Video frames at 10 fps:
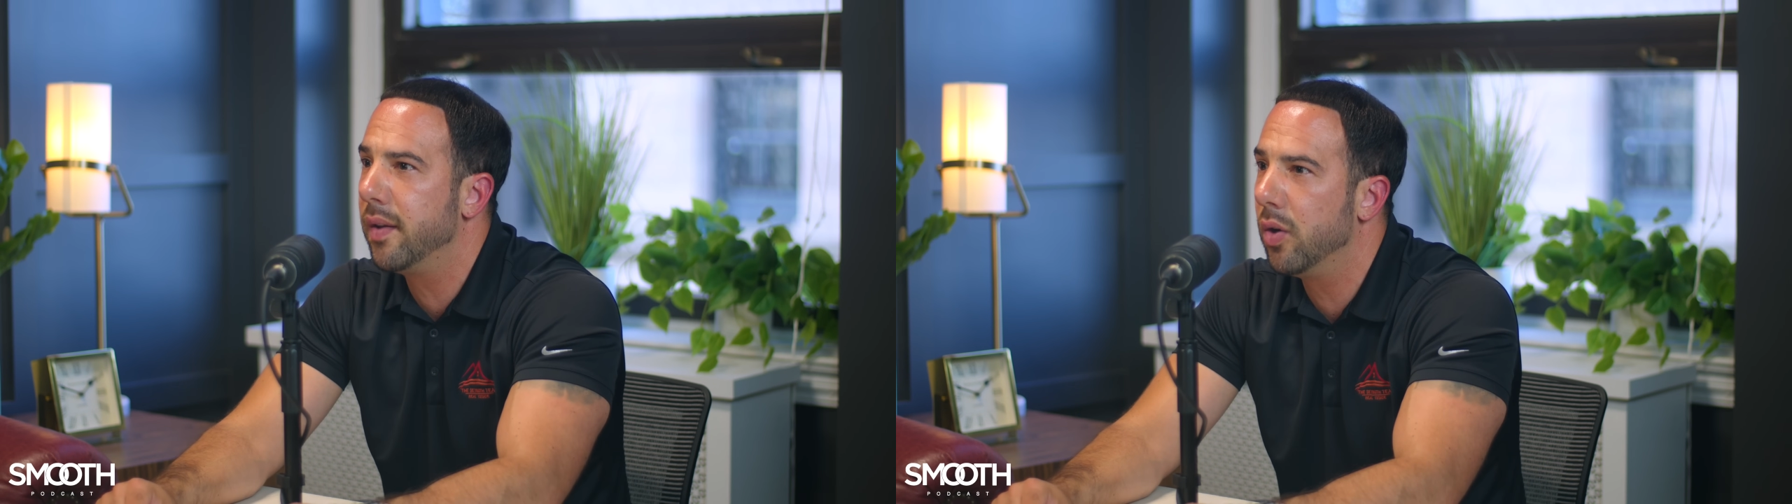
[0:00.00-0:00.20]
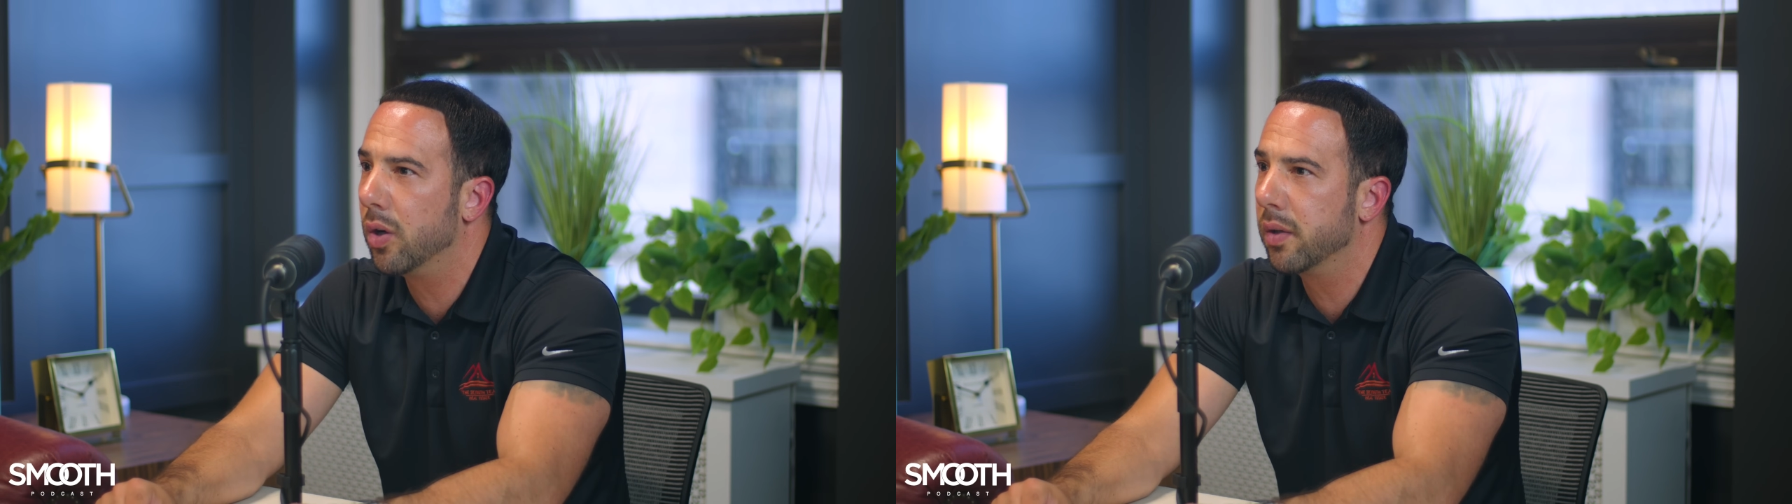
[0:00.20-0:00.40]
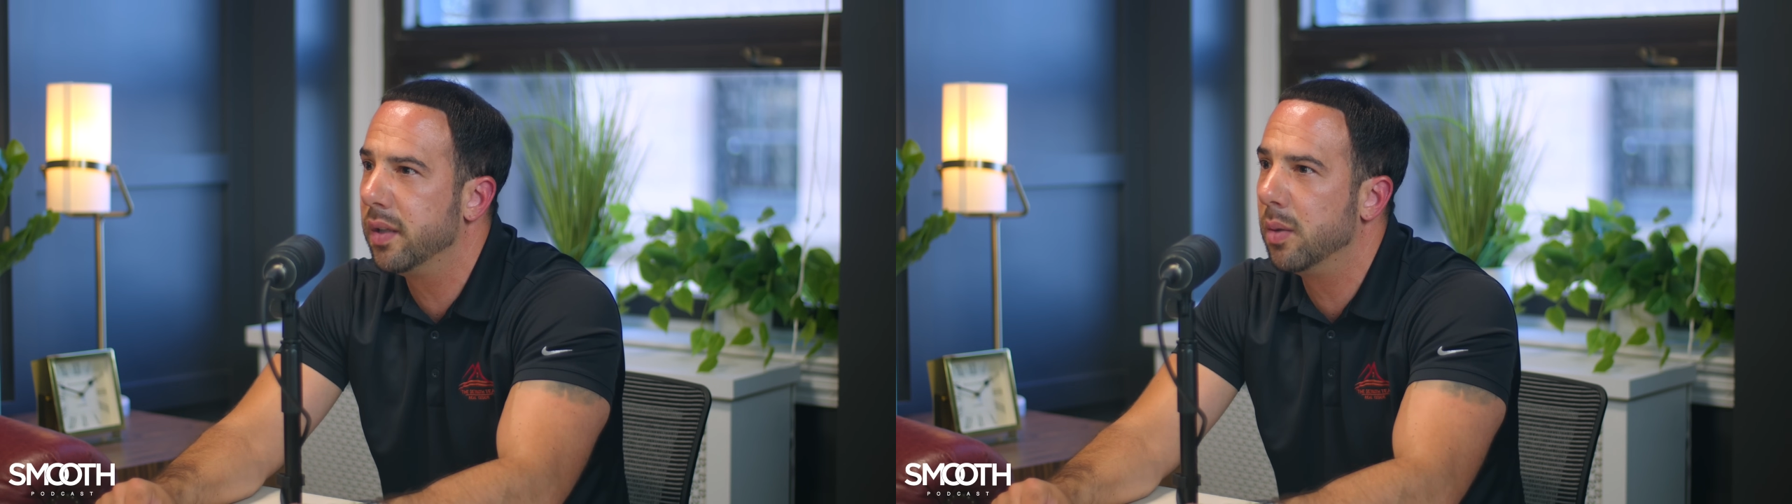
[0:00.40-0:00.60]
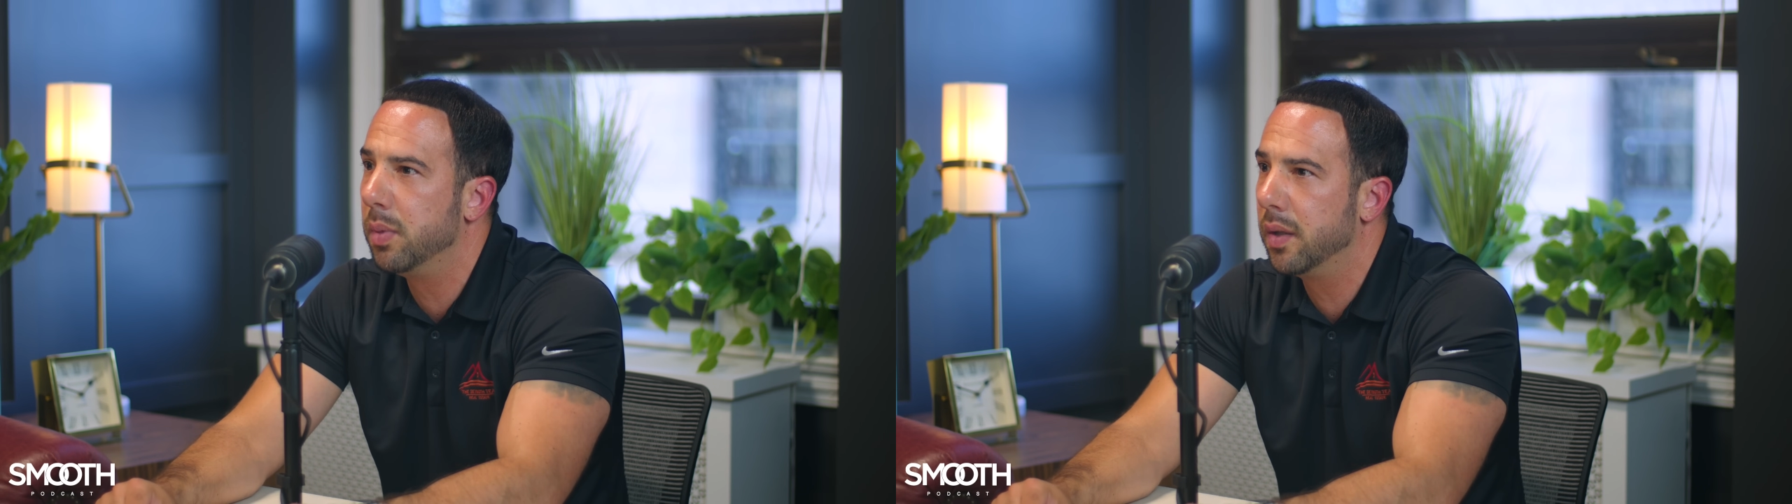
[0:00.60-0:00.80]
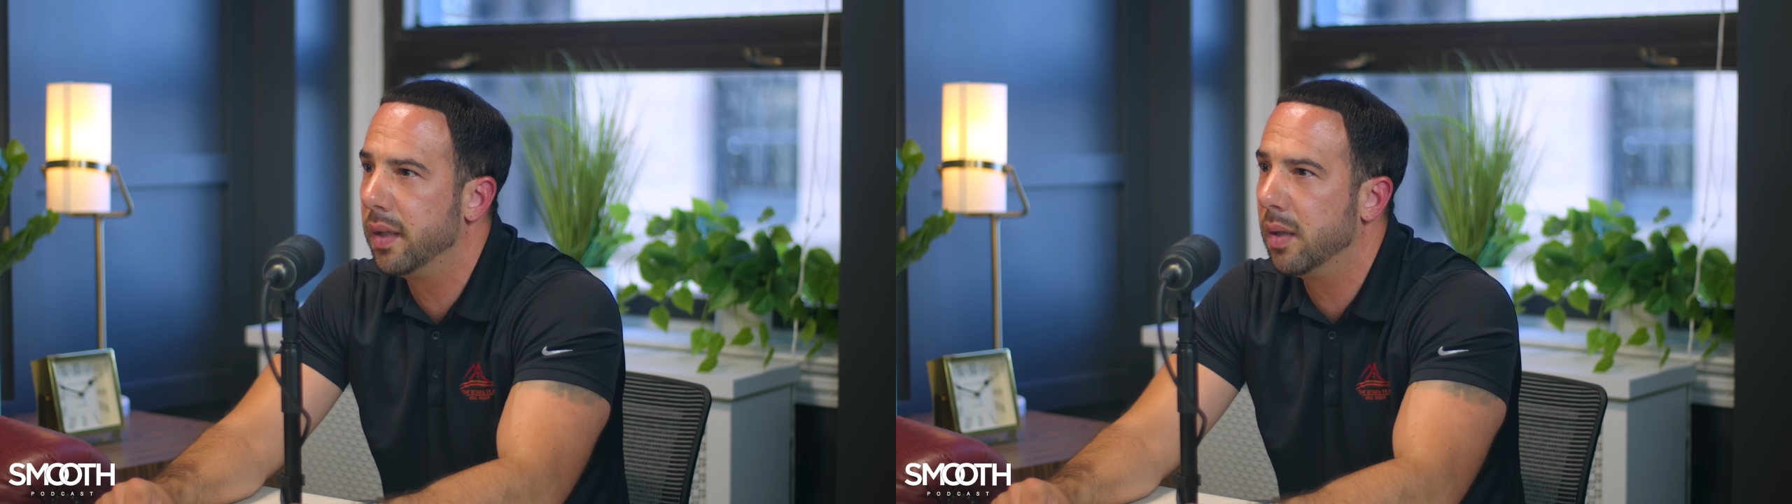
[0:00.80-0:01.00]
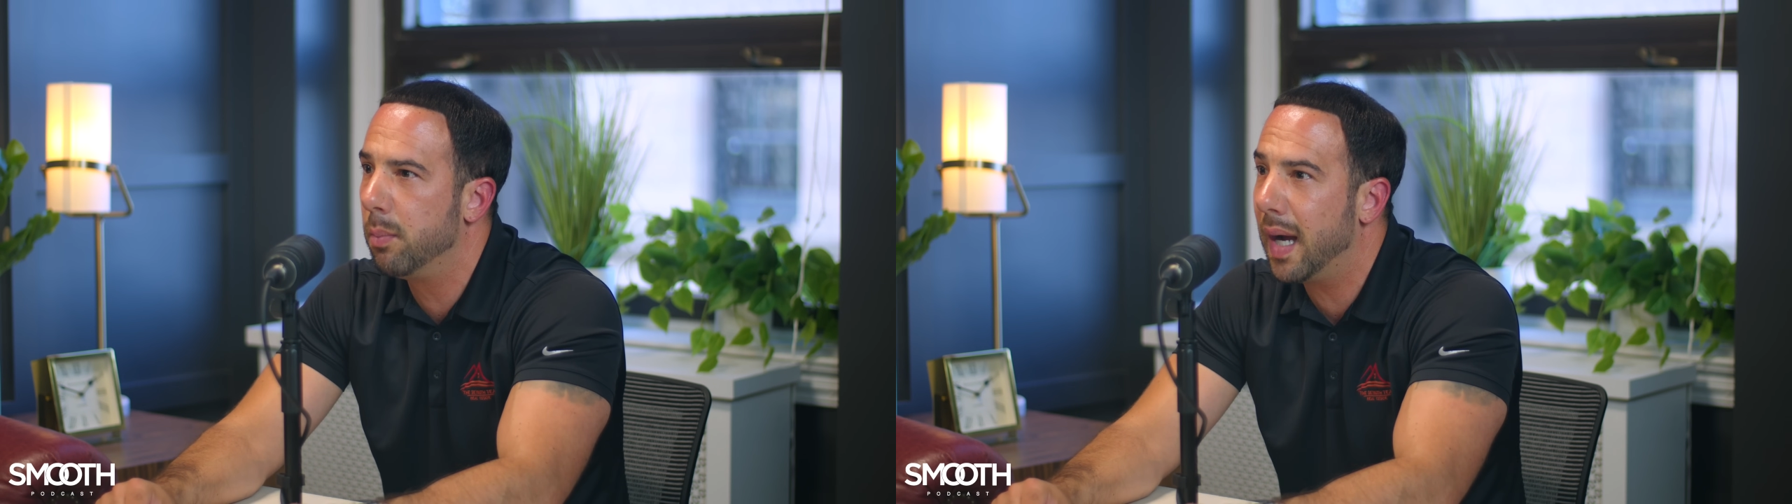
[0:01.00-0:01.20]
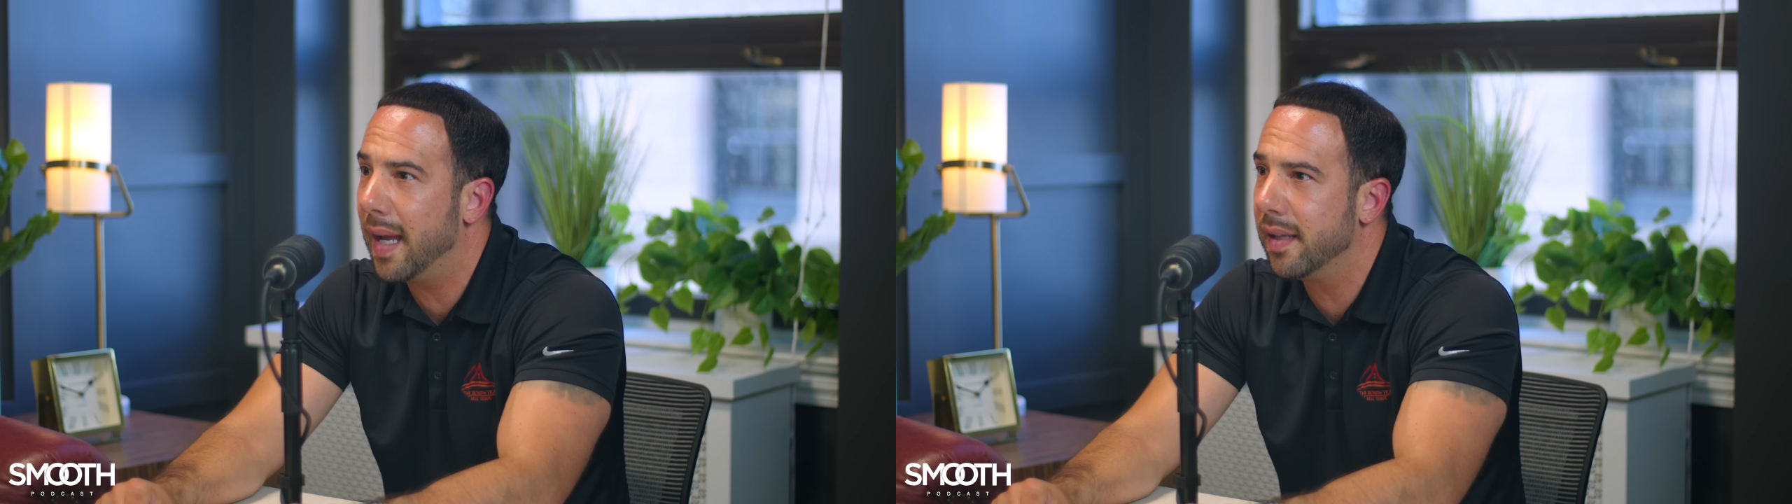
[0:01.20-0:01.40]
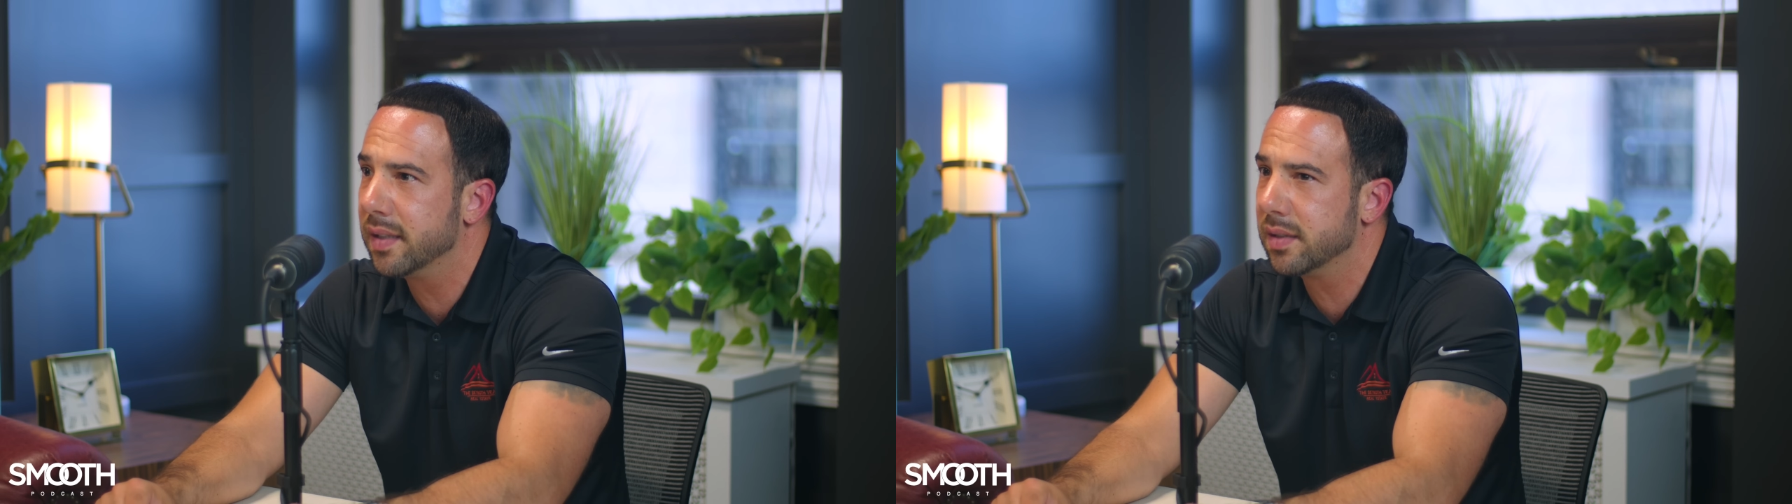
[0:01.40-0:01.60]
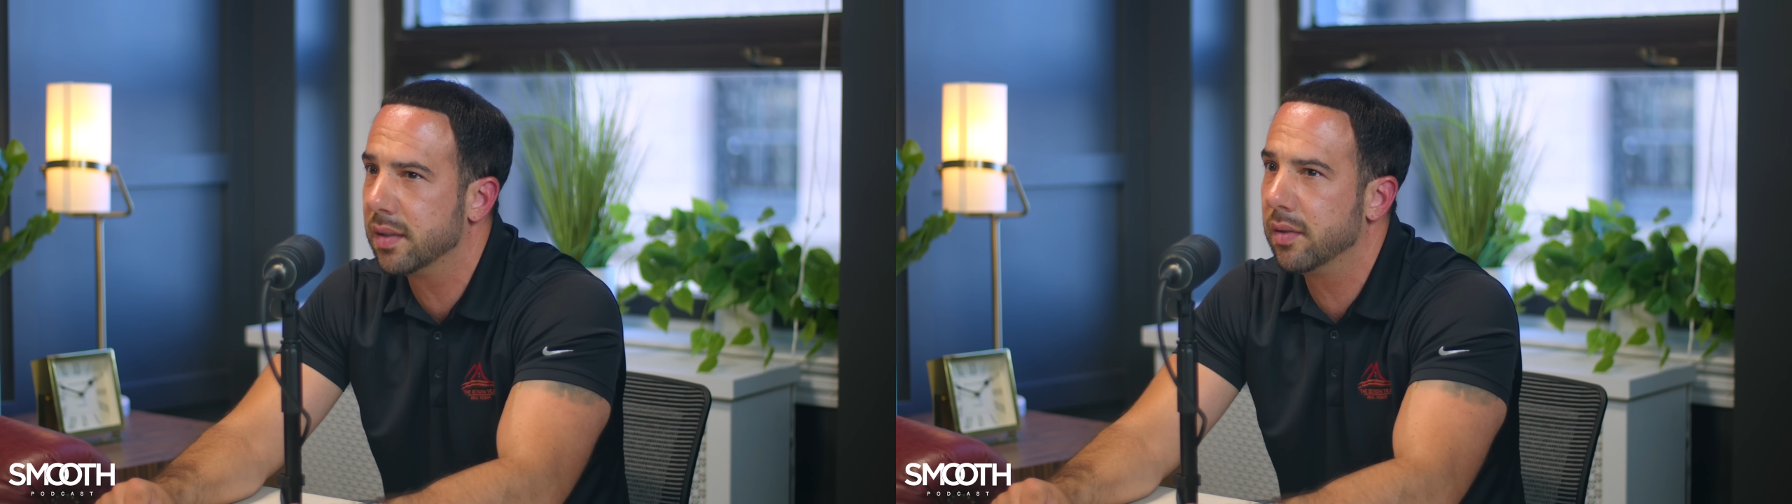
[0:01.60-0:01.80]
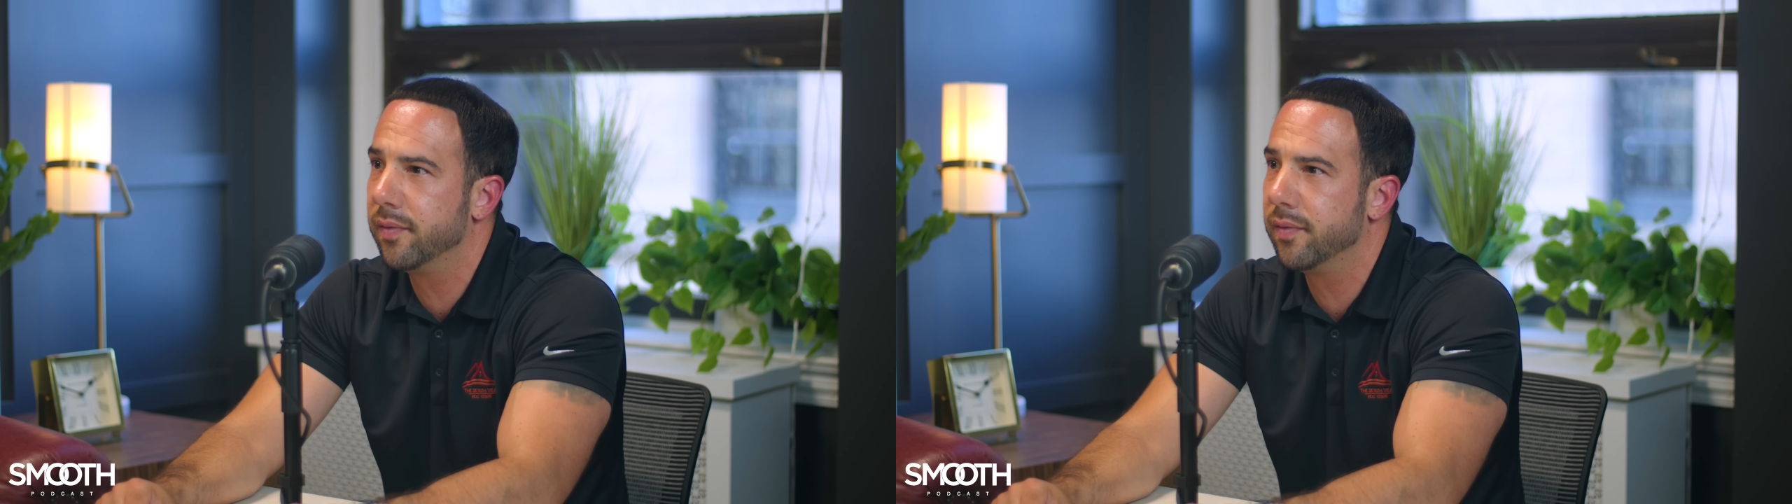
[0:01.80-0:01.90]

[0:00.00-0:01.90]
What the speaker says: daughter the ability to buy this